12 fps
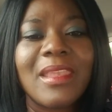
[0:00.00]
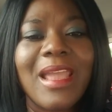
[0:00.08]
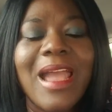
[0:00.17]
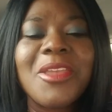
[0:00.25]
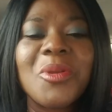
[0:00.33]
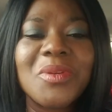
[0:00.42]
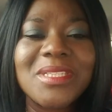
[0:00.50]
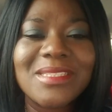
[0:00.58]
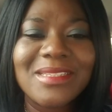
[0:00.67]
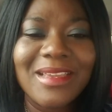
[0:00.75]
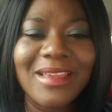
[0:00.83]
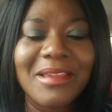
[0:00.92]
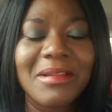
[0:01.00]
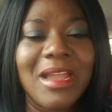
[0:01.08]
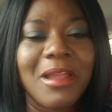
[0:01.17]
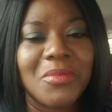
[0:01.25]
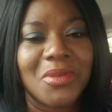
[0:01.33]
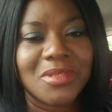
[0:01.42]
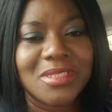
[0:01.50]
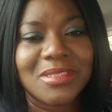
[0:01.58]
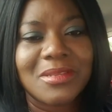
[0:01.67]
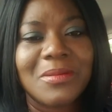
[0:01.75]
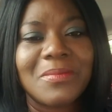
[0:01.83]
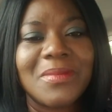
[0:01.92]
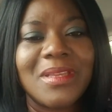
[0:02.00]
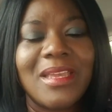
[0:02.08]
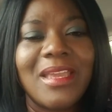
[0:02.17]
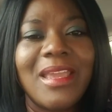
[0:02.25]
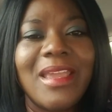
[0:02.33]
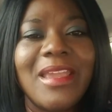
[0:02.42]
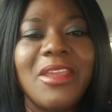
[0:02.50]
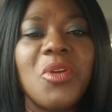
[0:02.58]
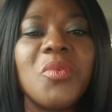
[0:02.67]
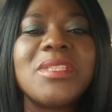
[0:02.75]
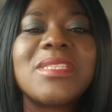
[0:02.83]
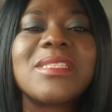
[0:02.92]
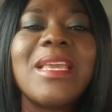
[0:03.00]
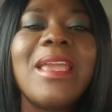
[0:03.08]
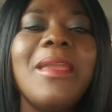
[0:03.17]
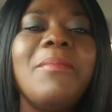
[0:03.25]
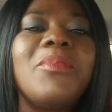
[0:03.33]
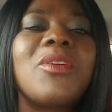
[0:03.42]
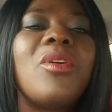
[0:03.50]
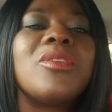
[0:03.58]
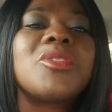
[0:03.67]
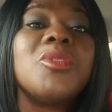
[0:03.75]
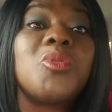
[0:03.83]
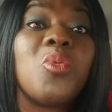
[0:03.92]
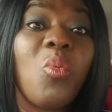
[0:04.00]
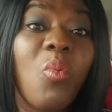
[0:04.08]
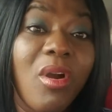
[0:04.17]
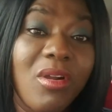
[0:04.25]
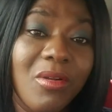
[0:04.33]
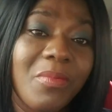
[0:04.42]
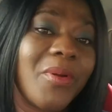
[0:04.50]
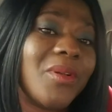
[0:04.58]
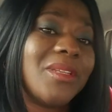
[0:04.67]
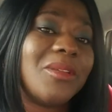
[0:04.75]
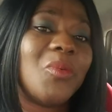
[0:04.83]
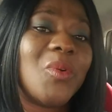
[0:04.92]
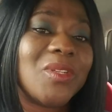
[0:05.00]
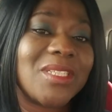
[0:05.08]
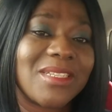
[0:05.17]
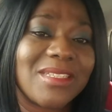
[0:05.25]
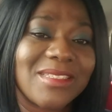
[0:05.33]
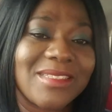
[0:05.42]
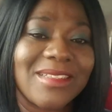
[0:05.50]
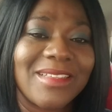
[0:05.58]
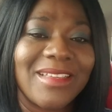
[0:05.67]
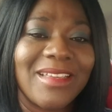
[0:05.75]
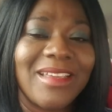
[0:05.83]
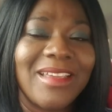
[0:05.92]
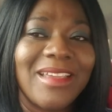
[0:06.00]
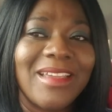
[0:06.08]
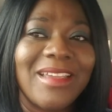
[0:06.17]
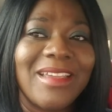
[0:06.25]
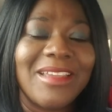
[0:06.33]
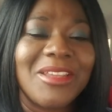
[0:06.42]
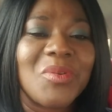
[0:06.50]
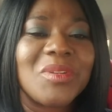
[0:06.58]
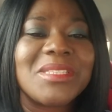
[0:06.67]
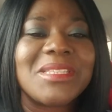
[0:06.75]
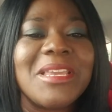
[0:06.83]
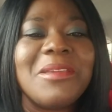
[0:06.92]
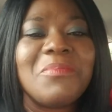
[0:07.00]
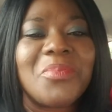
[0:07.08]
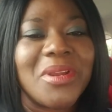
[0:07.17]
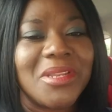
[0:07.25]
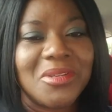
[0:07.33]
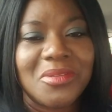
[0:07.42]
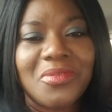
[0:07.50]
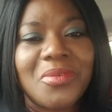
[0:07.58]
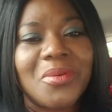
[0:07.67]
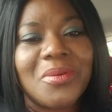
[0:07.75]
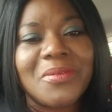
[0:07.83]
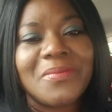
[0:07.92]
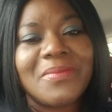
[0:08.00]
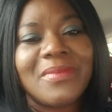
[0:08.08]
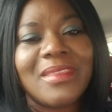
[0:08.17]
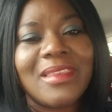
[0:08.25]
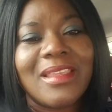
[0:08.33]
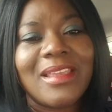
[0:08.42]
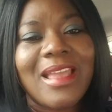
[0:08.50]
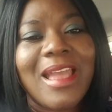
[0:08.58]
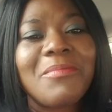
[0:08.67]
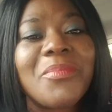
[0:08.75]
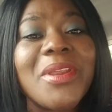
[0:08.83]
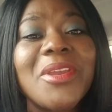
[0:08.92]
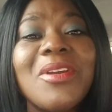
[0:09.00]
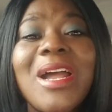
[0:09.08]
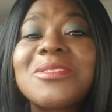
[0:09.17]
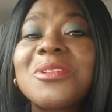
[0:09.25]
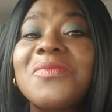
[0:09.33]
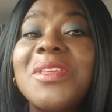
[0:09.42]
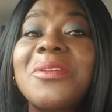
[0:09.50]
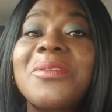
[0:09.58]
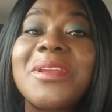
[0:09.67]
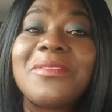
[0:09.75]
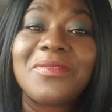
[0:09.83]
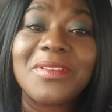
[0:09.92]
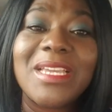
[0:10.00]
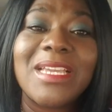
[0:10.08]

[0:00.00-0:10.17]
And you will see him calm your storm. You will see him cause you to walk upon the waters. You will see him bring you through and bring you out of the grave.